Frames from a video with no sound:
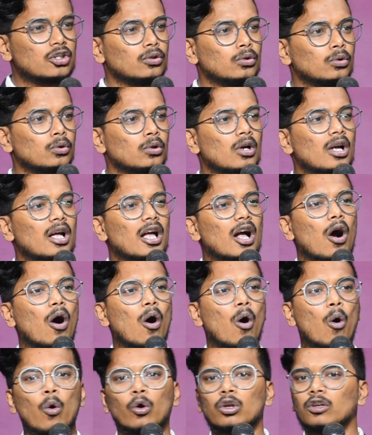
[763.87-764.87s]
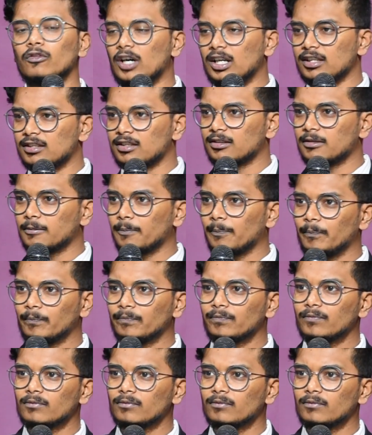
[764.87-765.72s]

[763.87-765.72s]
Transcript: to all of us.